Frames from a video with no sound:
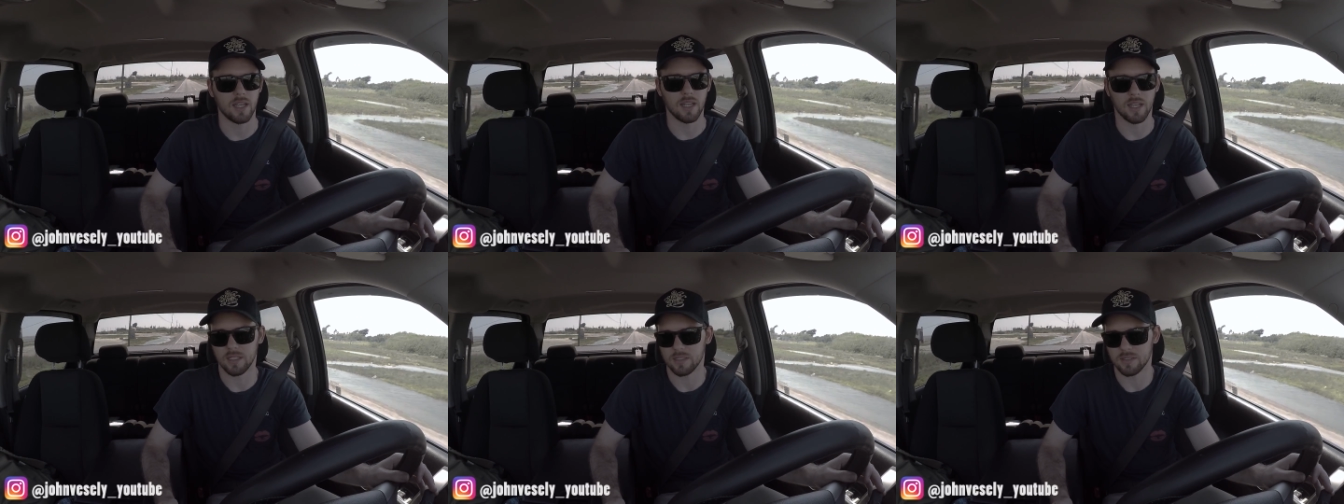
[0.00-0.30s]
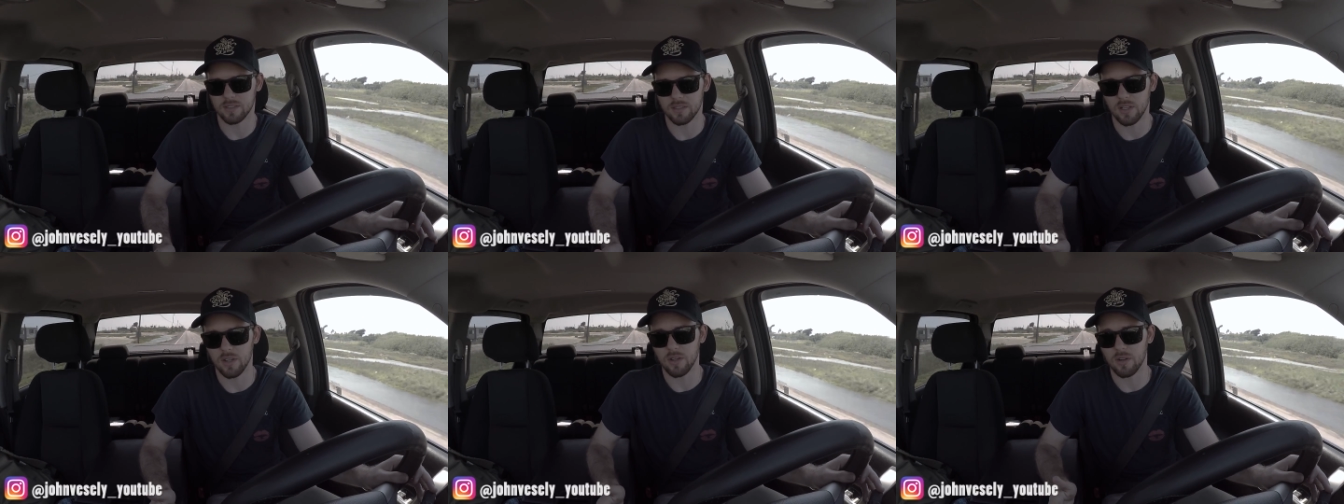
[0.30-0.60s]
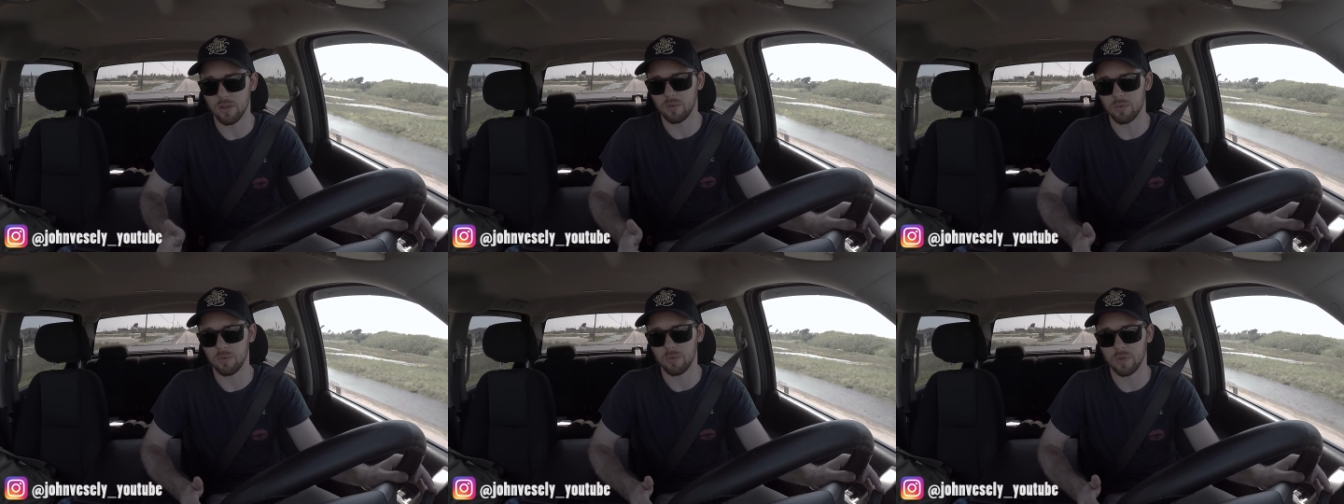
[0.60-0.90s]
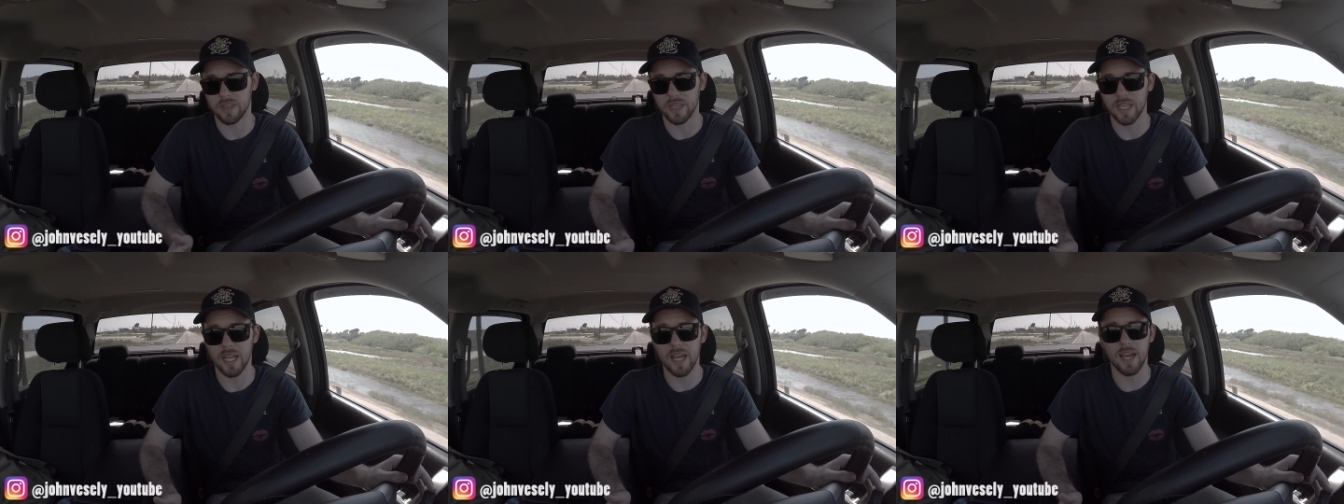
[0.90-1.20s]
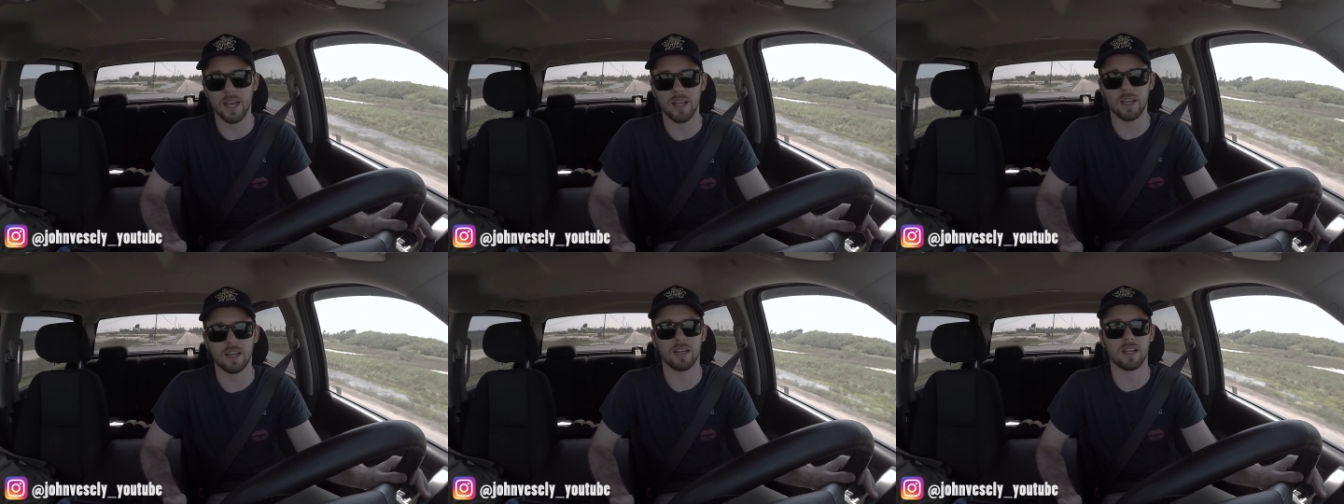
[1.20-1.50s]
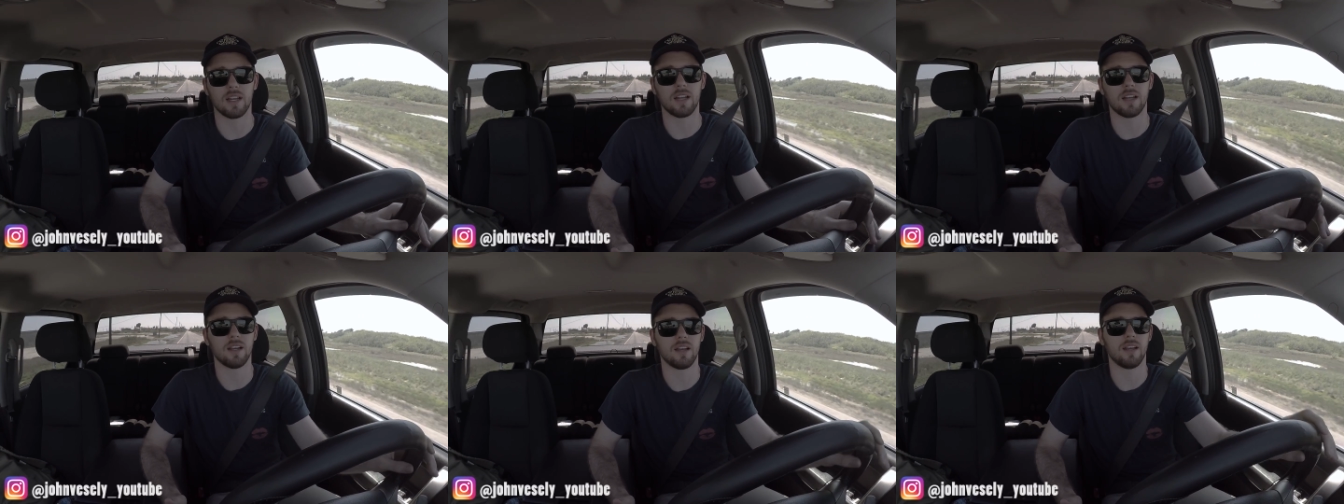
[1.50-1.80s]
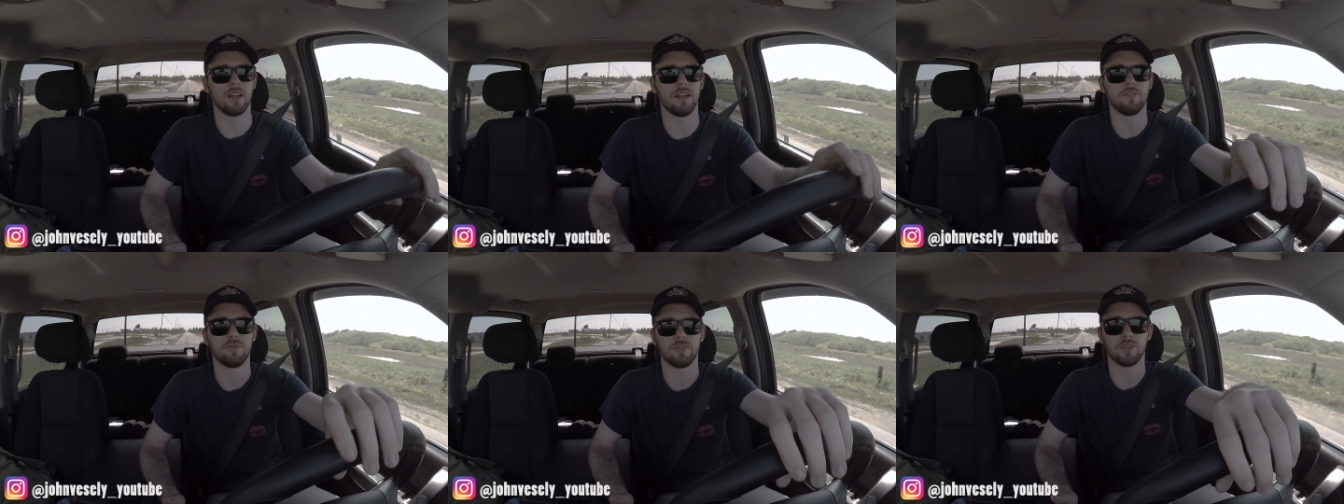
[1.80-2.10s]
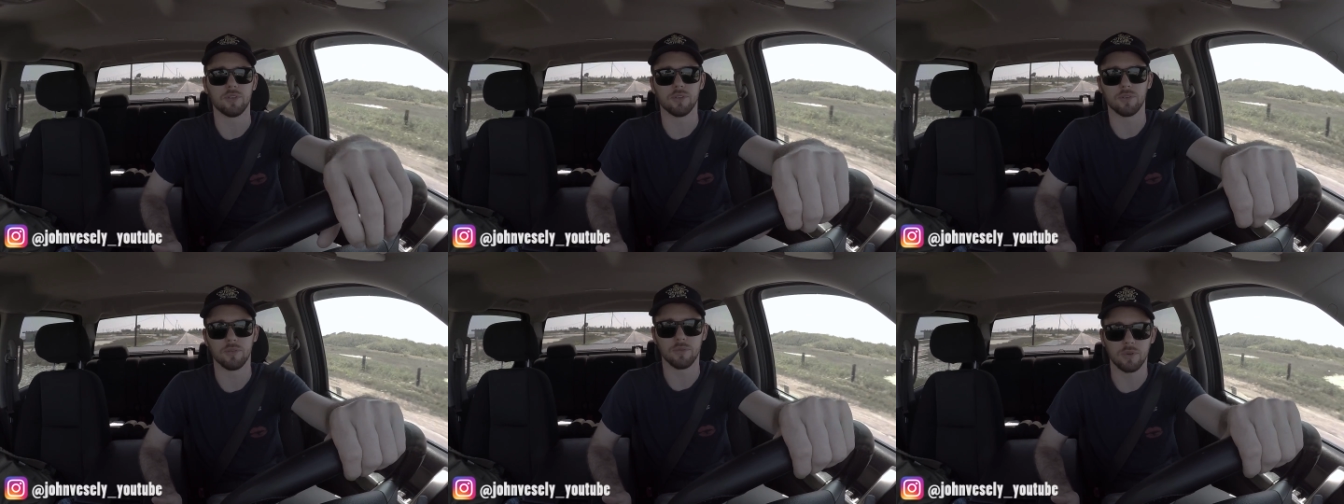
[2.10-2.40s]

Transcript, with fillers: And so, with that, if you're